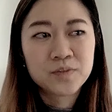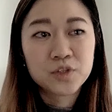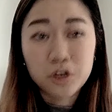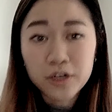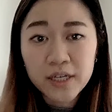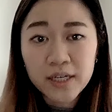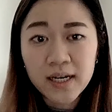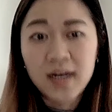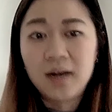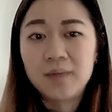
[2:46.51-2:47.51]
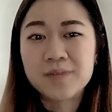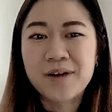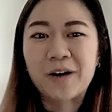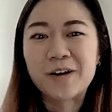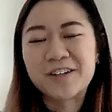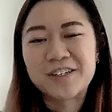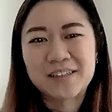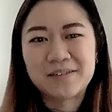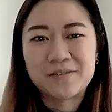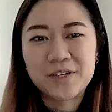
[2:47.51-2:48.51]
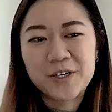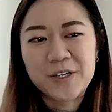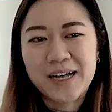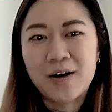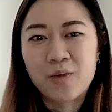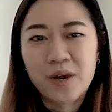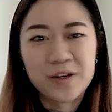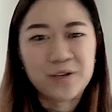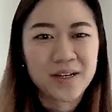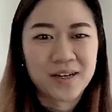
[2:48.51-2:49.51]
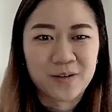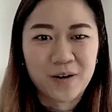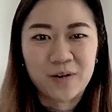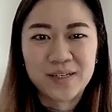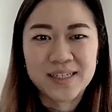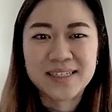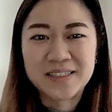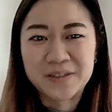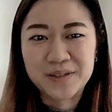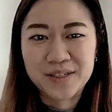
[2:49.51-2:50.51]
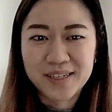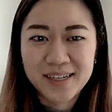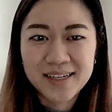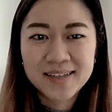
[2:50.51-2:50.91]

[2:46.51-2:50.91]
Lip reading: journey and empowering yourself and figuring out where you want to grow and continue learning.